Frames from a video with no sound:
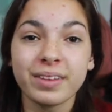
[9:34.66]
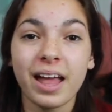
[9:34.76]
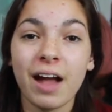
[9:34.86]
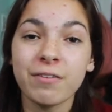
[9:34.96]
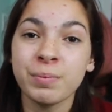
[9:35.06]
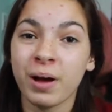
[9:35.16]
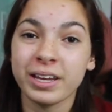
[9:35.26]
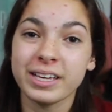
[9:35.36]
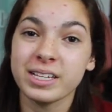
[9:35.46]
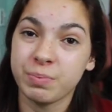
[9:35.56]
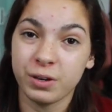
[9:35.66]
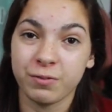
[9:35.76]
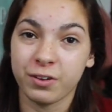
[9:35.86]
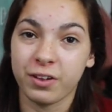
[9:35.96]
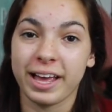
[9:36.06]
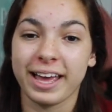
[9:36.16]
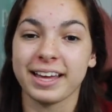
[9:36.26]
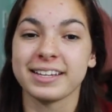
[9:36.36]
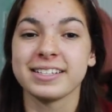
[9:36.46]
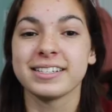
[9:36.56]
Every body is beautiful,
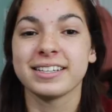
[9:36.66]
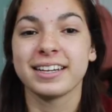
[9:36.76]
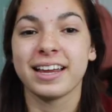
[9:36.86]
and